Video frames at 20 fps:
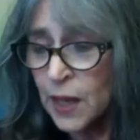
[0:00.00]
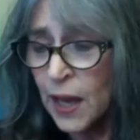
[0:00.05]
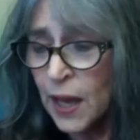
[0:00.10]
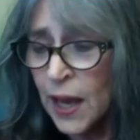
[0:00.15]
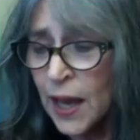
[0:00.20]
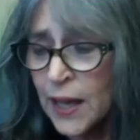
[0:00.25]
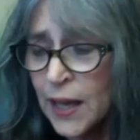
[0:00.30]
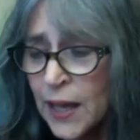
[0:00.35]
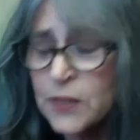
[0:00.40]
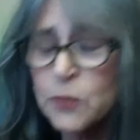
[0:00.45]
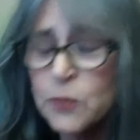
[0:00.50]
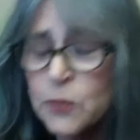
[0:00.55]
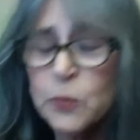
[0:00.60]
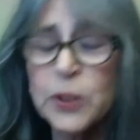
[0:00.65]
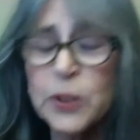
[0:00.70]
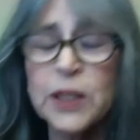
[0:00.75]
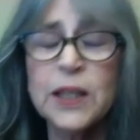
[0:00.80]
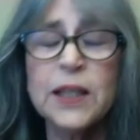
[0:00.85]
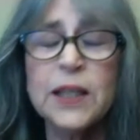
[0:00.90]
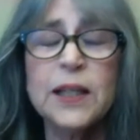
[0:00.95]
and
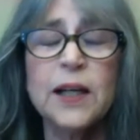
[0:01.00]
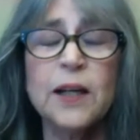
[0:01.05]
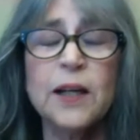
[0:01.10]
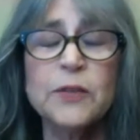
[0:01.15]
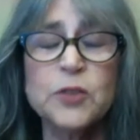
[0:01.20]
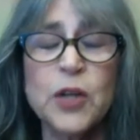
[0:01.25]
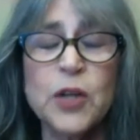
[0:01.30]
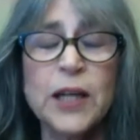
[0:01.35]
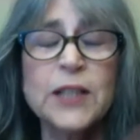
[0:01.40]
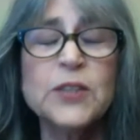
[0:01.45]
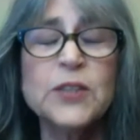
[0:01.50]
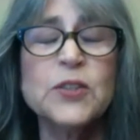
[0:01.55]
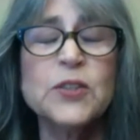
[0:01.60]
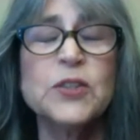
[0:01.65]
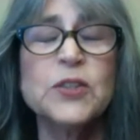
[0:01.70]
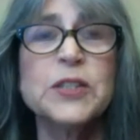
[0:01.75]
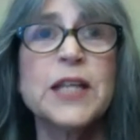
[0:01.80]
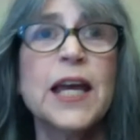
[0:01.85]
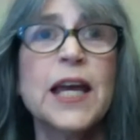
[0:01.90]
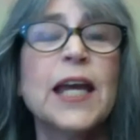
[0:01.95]
we are trying to
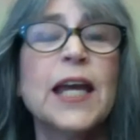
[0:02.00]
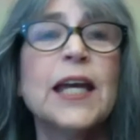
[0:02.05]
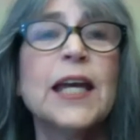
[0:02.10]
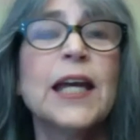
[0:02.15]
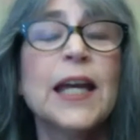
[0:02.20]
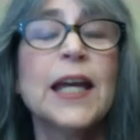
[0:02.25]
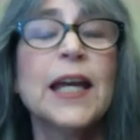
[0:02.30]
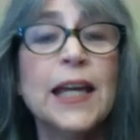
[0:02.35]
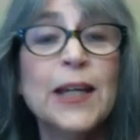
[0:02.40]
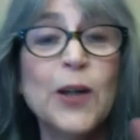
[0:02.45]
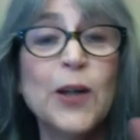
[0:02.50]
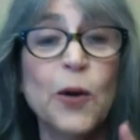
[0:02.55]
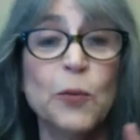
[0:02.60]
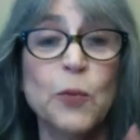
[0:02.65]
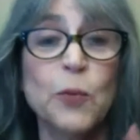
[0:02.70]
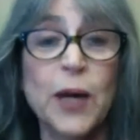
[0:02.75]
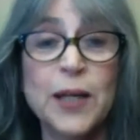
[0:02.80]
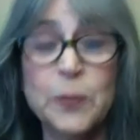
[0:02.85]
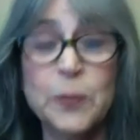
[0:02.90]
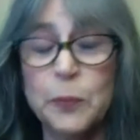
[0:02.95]
stay in our
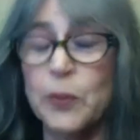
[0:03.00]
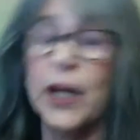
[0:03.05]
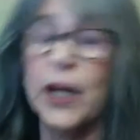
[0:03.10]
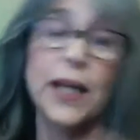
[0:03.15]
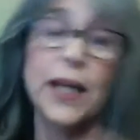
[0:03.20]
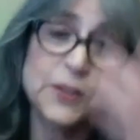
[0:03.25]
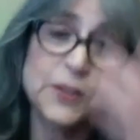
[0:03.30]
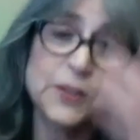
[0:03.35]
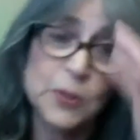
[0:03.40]
right brain.